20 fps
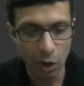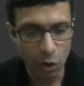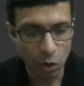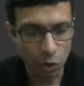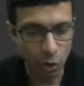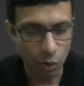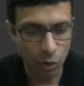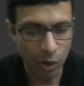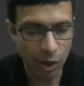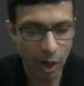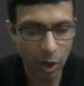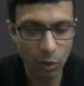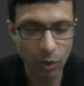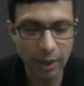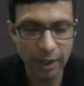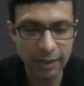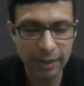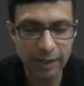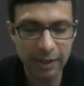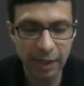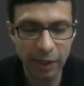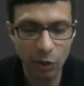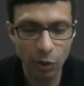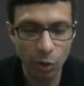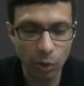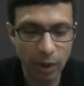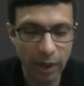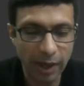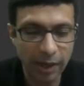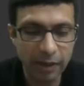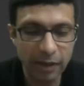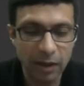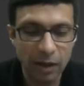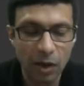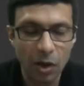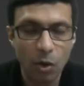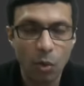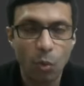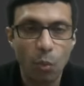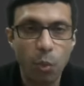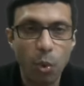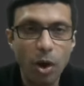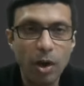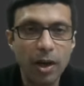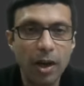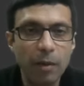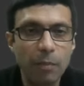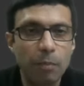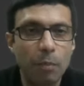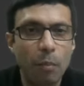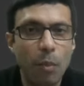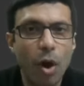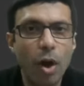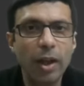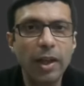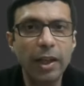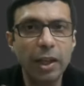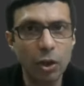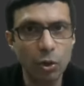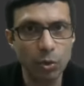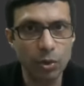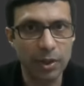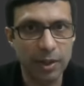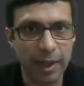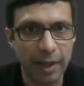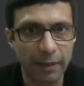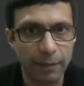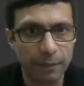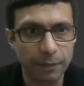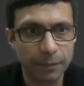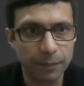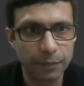So now let's take a look at what are molecules then.